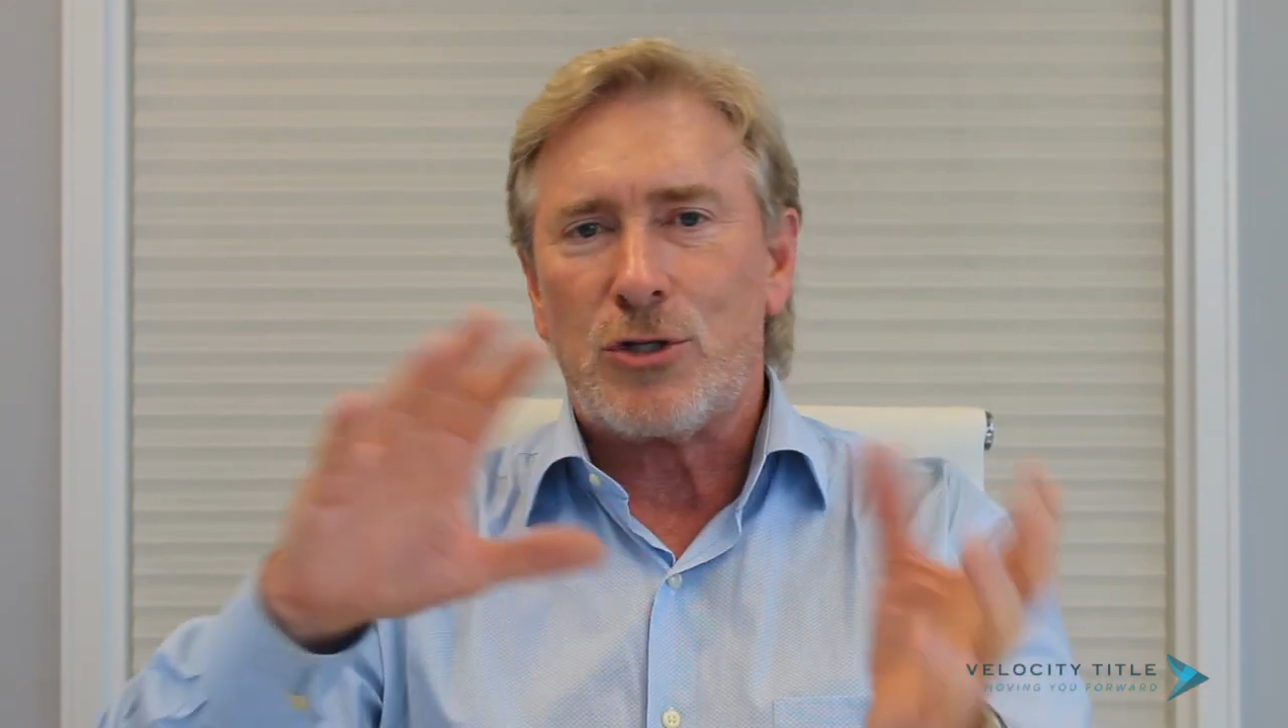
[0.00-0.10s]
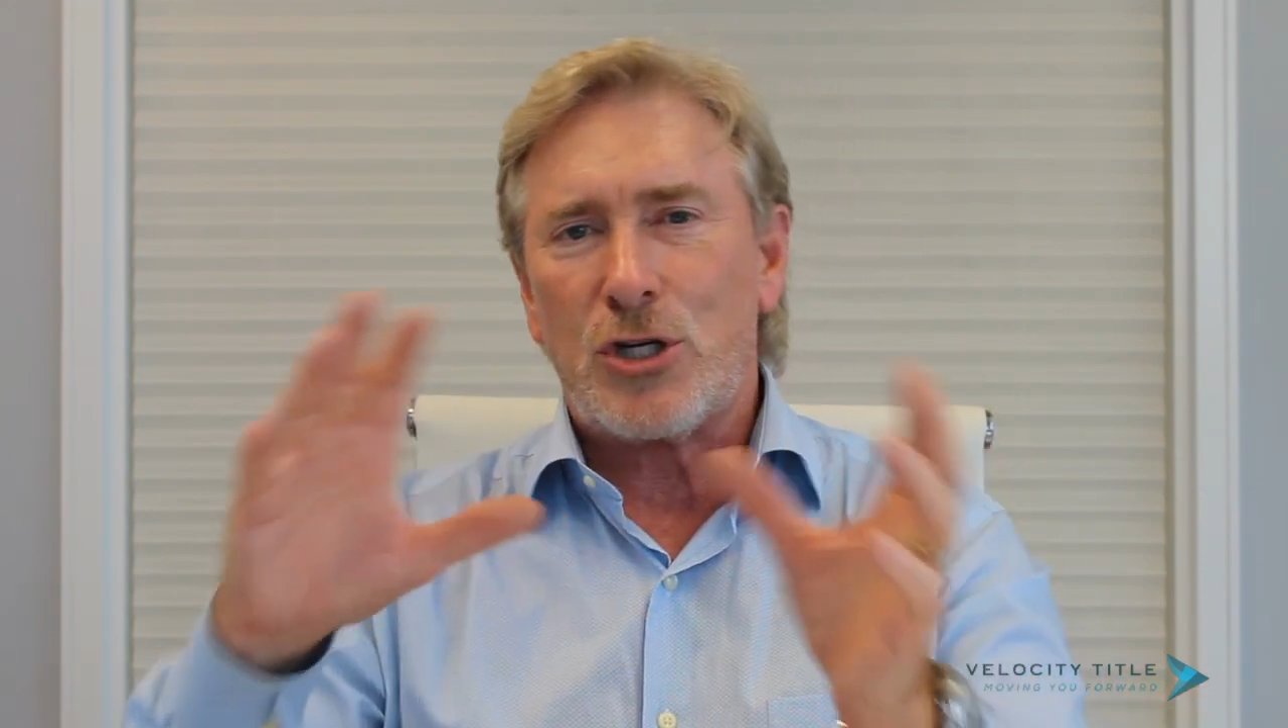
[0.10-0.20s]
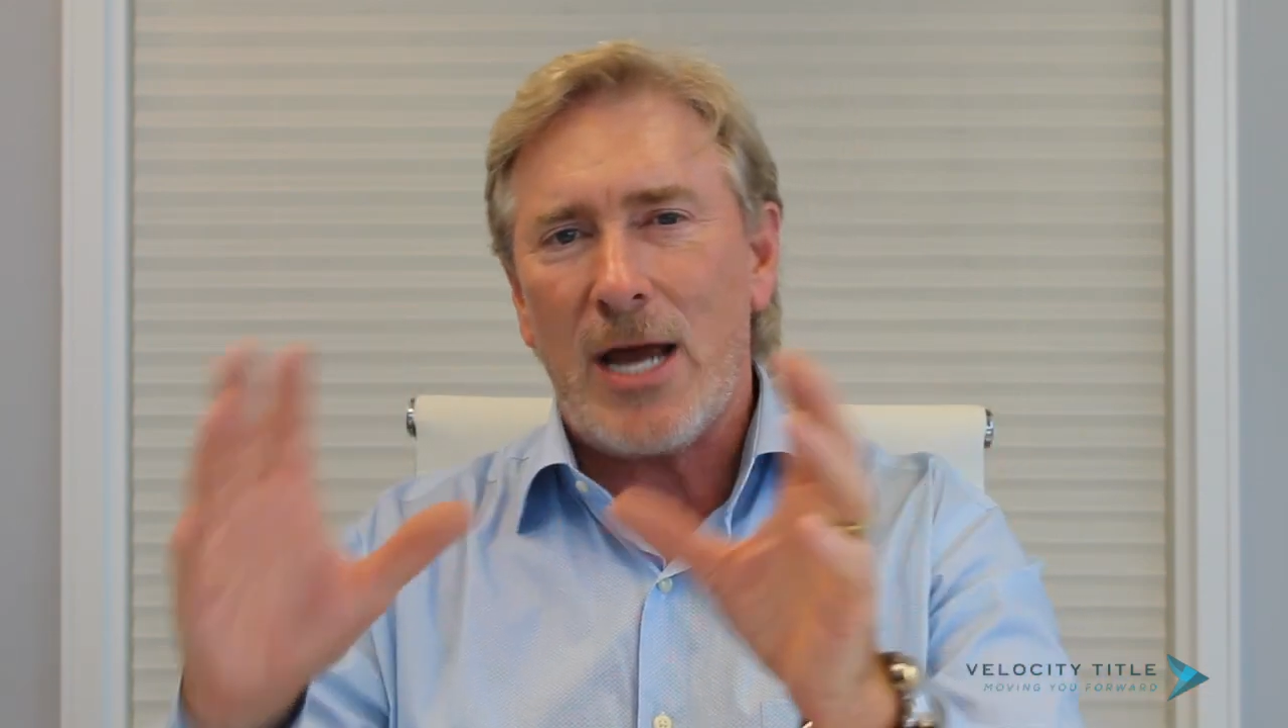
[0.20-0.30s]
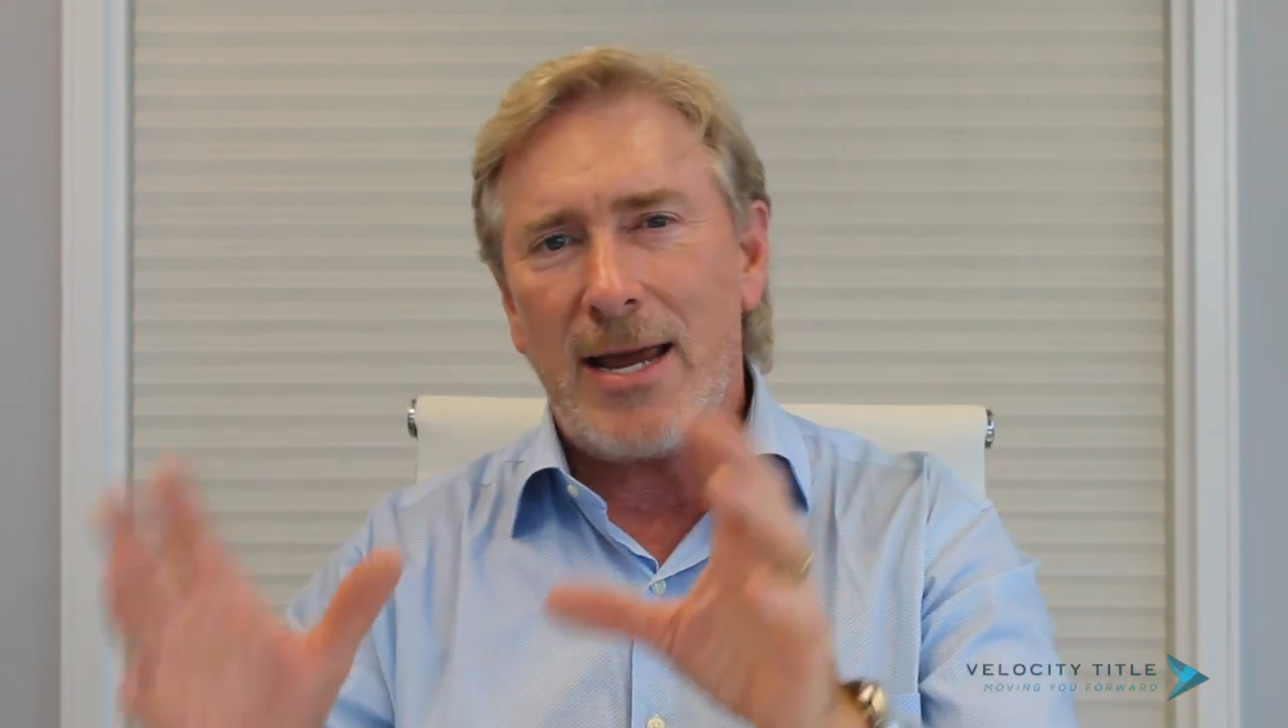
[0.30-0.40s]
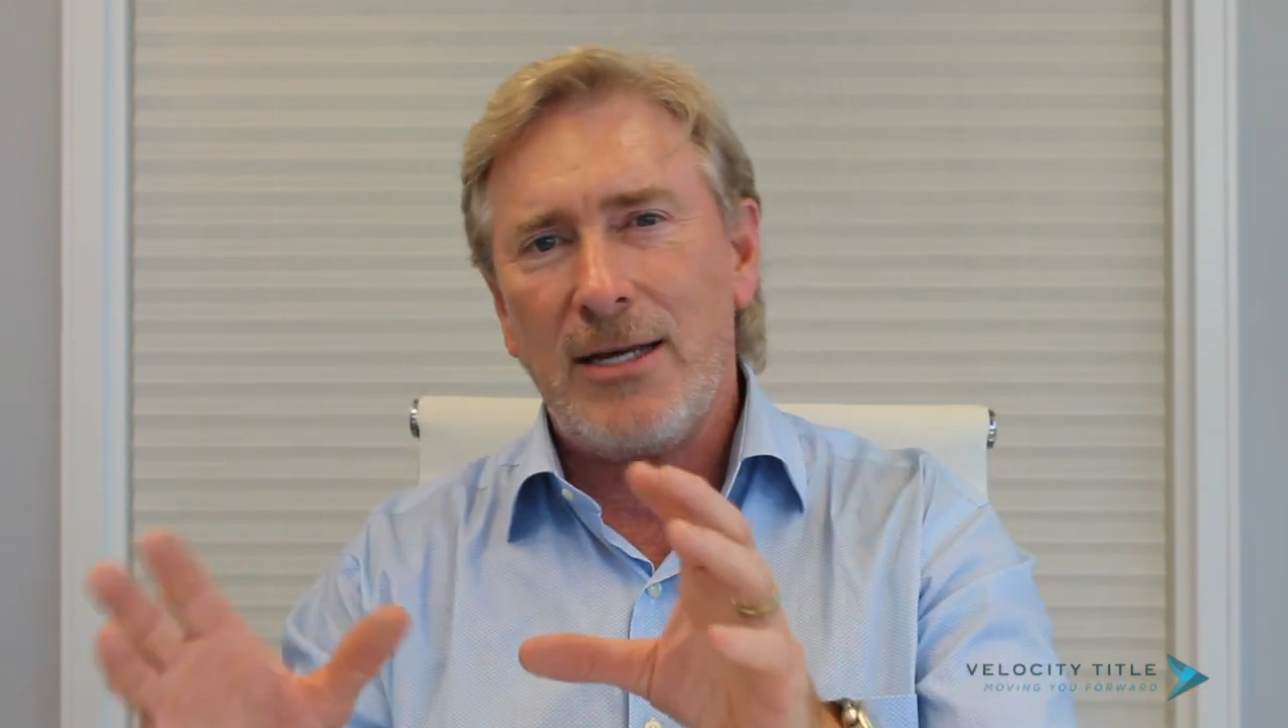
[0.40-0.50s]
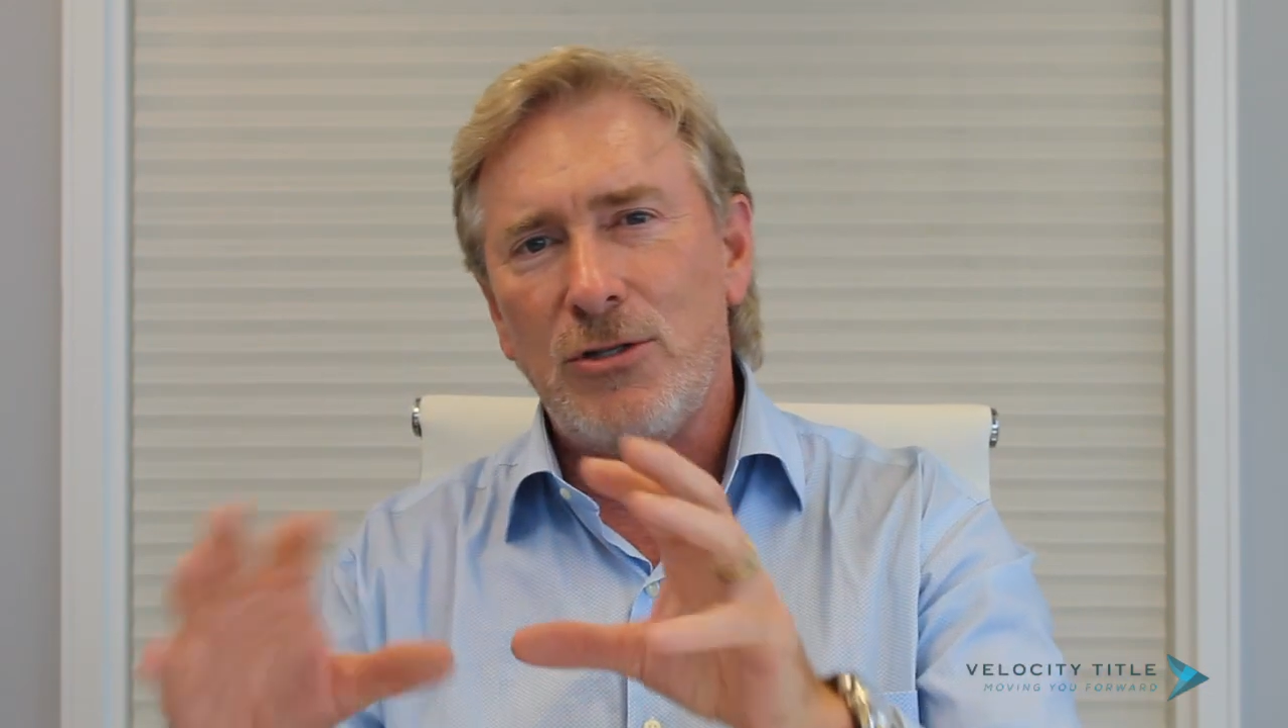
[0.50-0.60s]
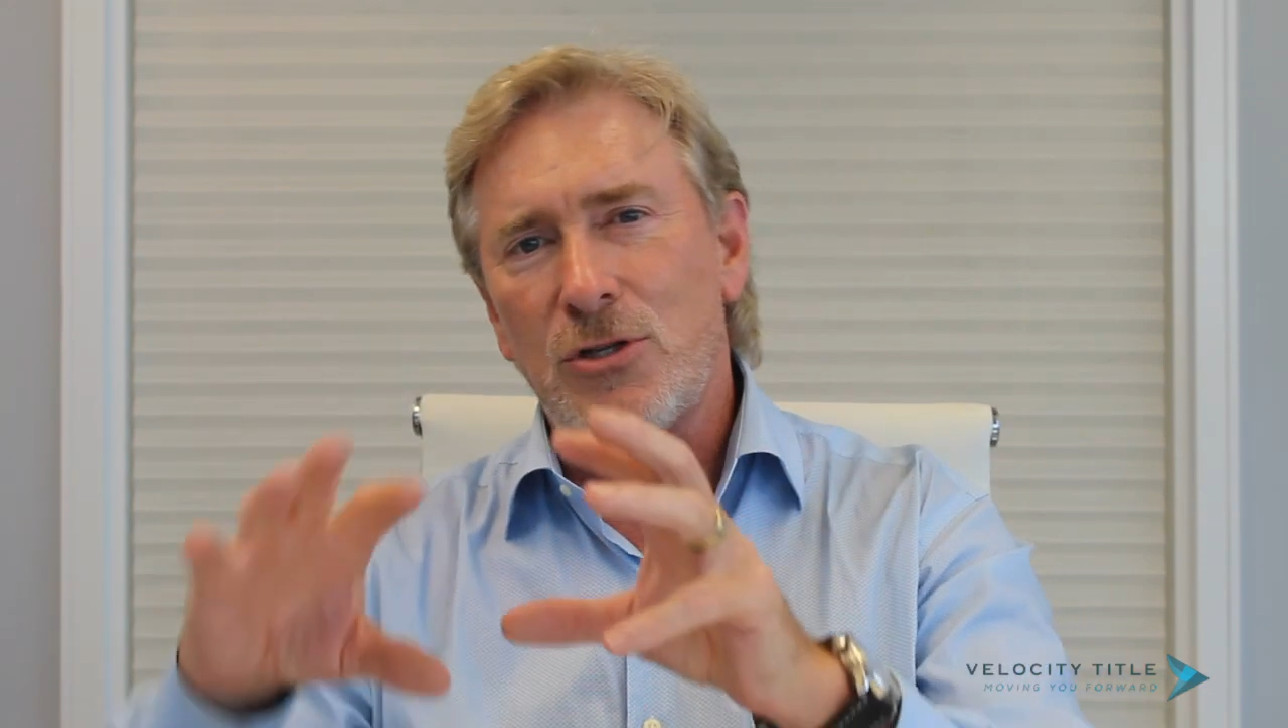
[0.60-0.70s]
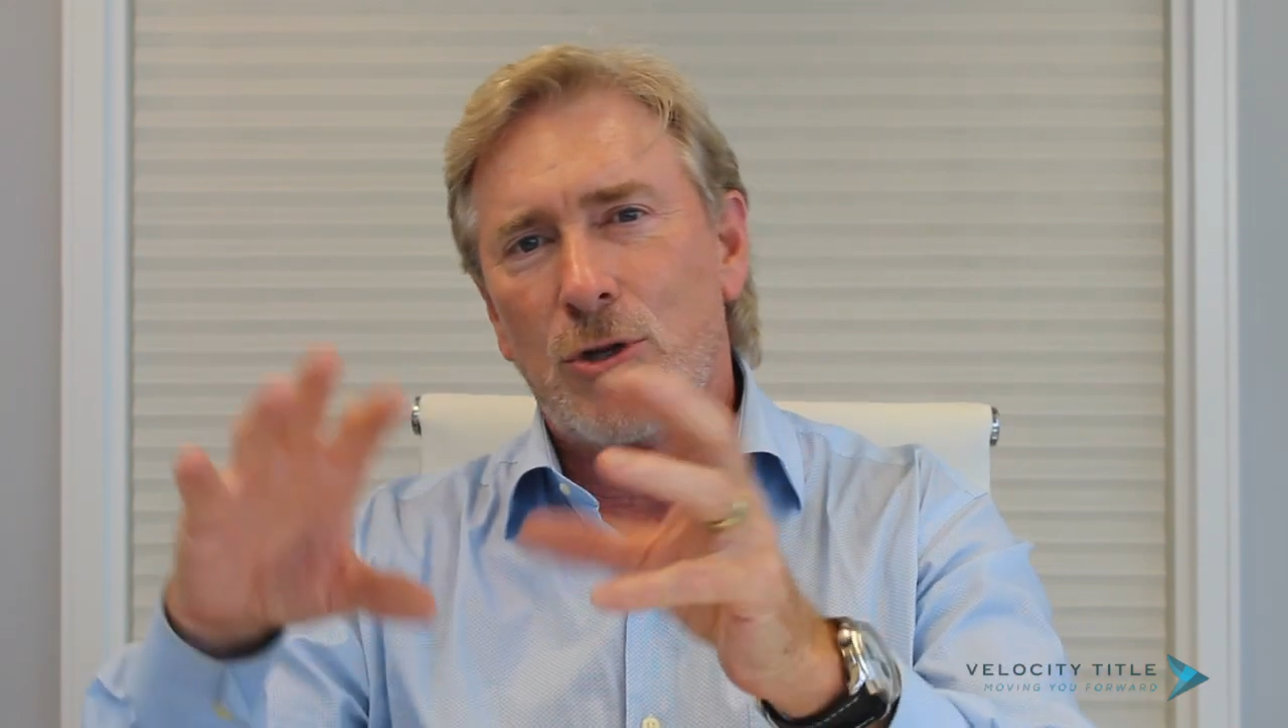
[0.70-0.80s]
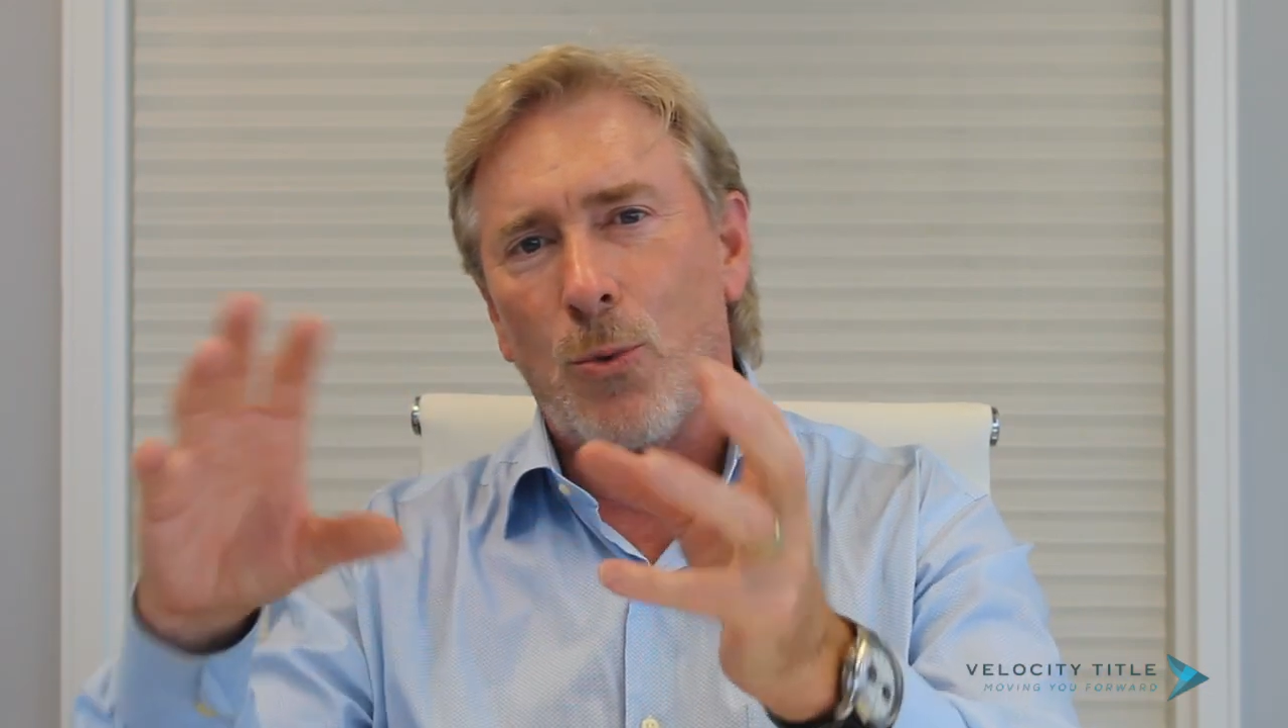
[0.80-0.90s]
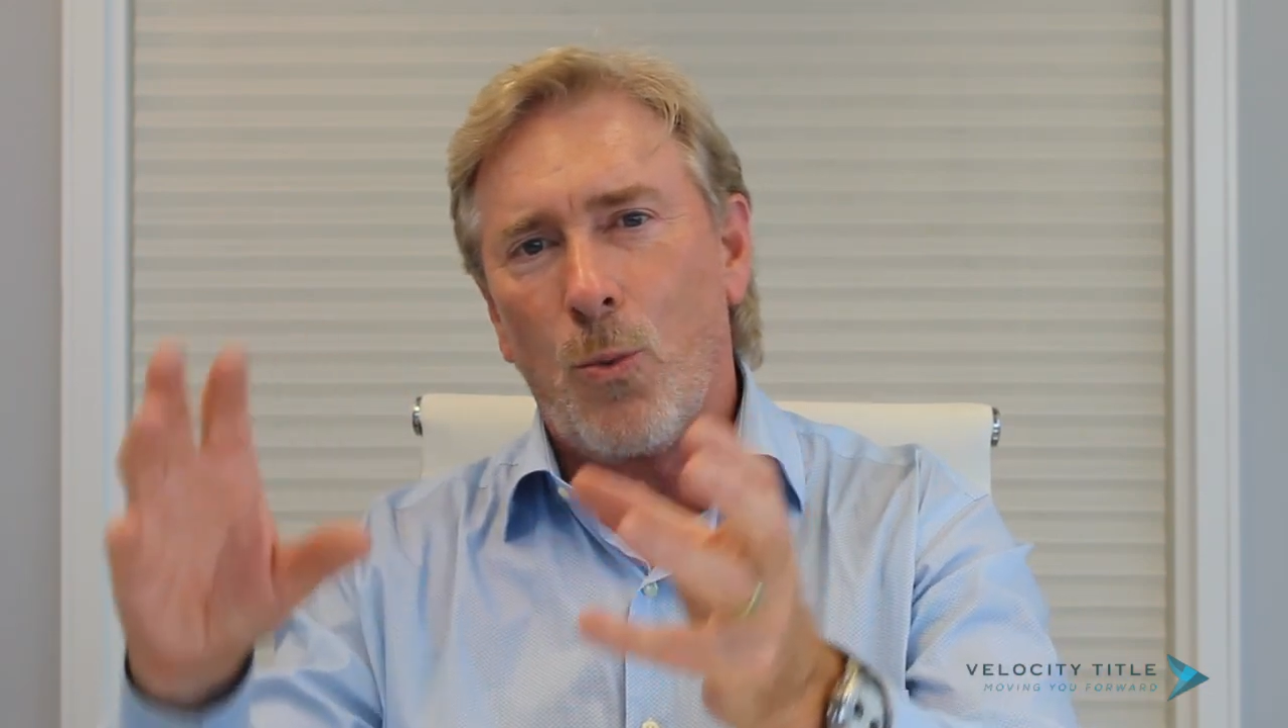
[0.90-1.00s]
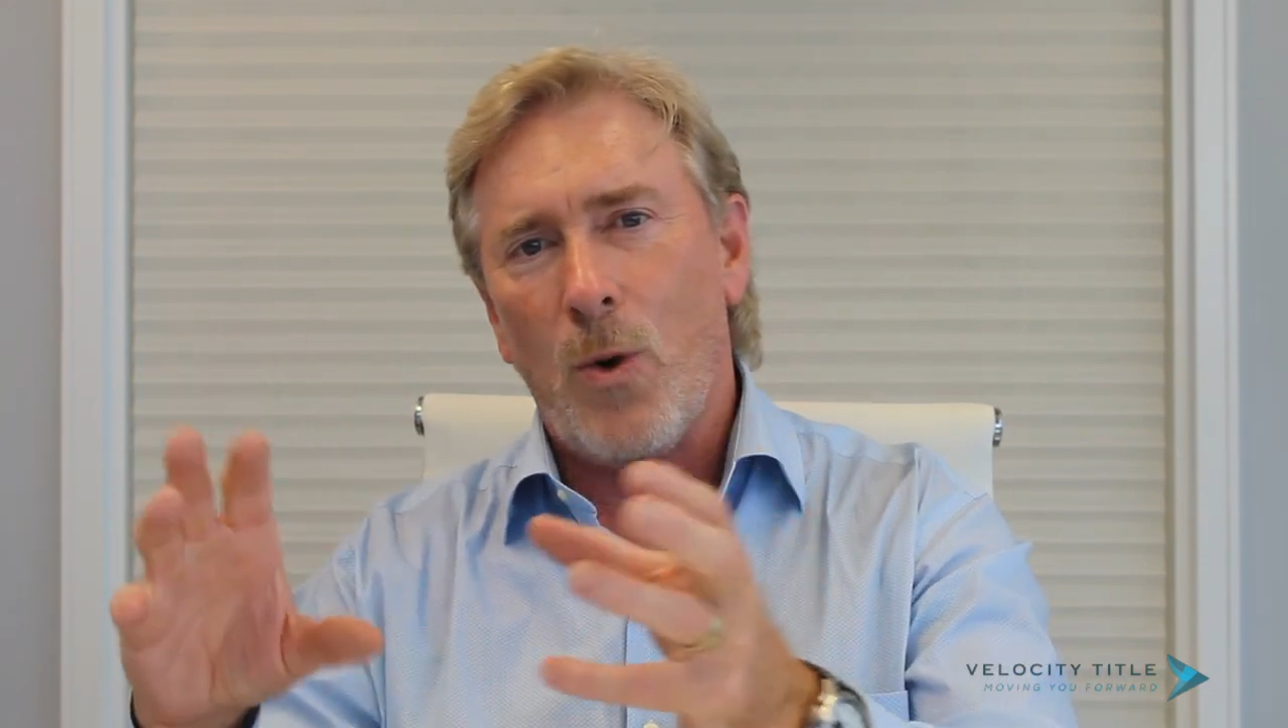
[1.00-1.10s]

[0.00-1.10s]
change the